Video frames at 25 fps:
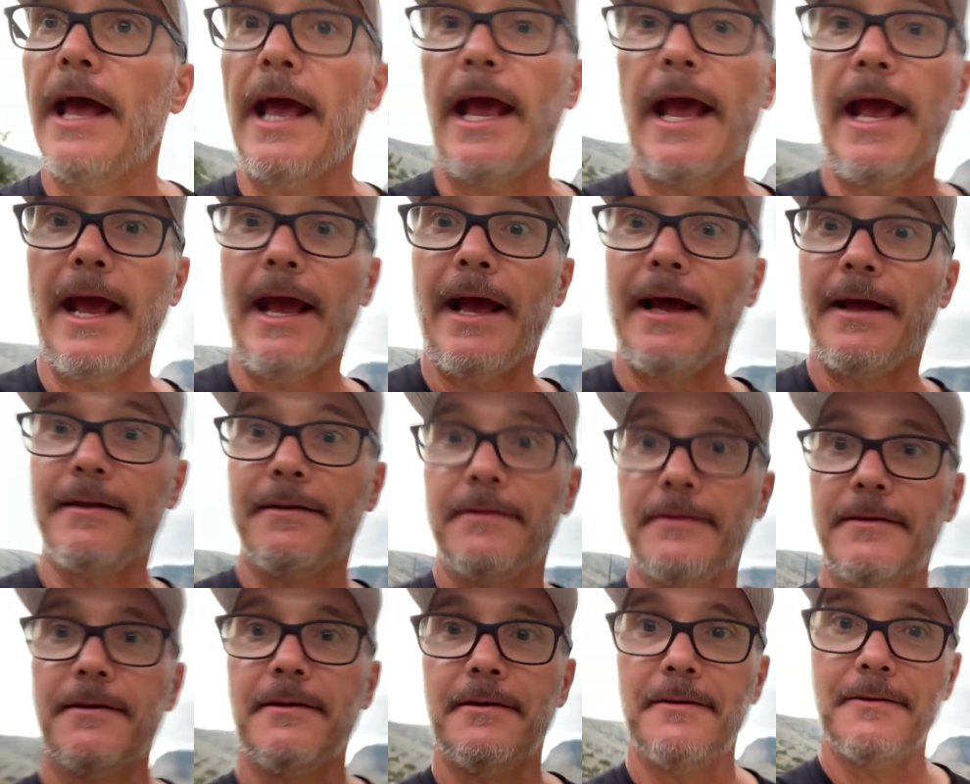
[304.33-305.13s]

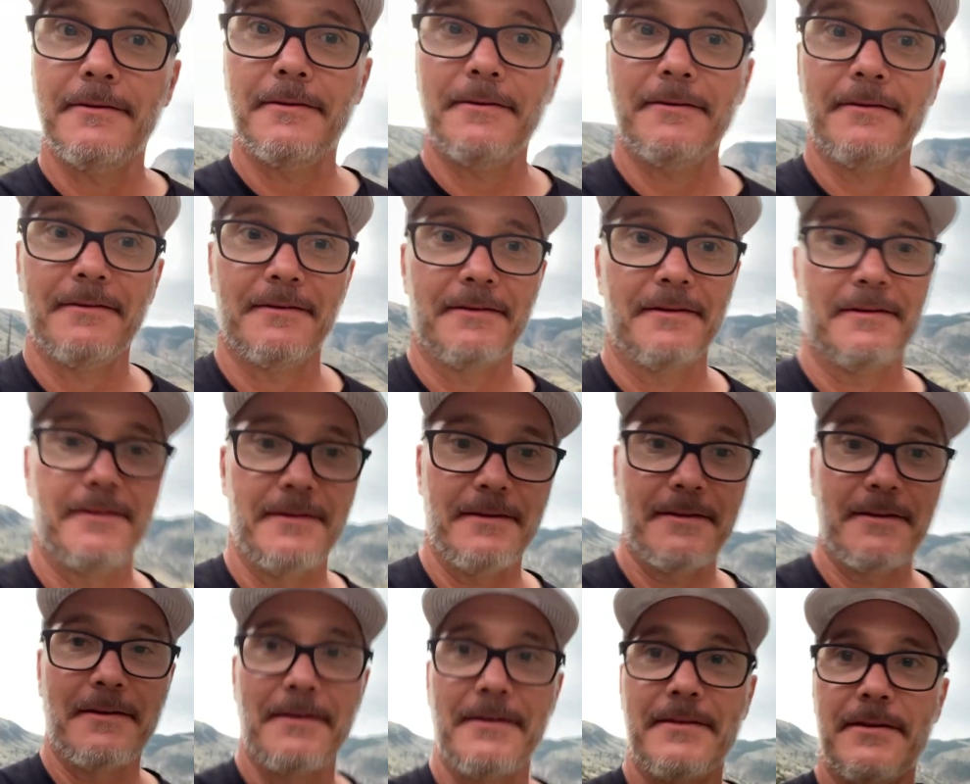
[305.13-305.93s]
And
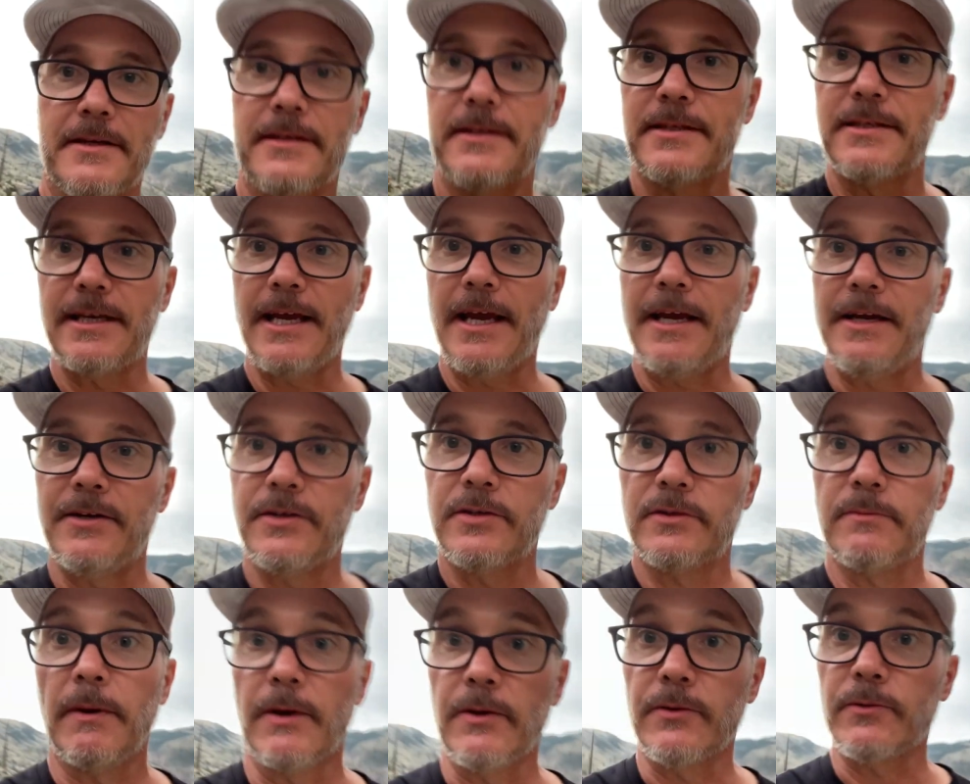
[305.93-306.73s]
sage
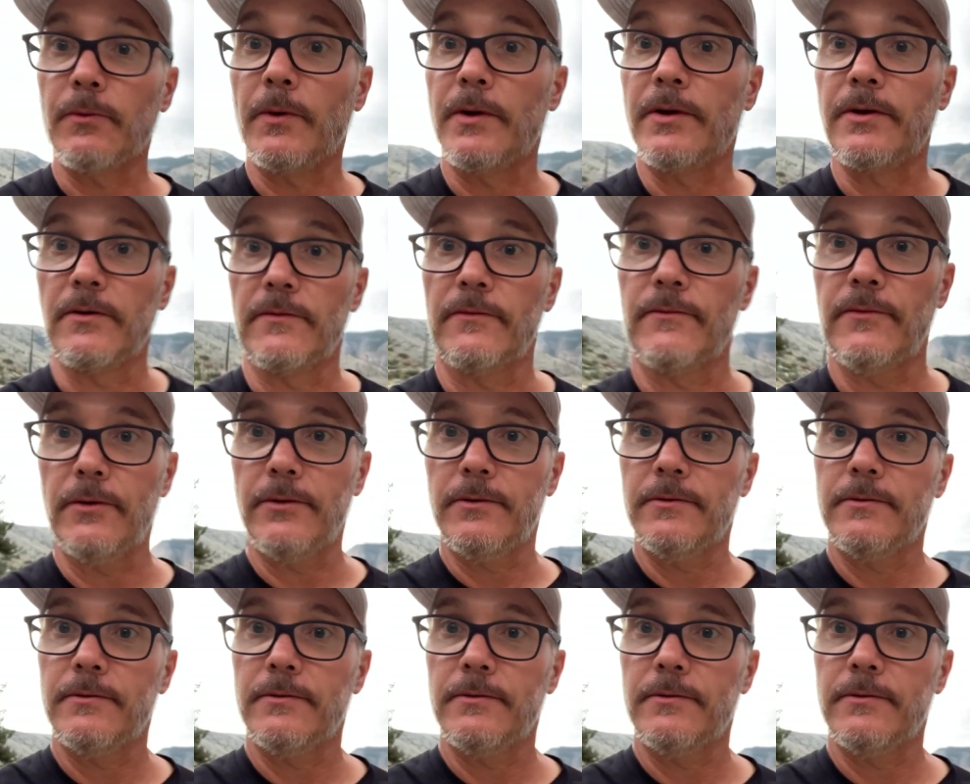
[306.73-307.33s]
smells wonderful.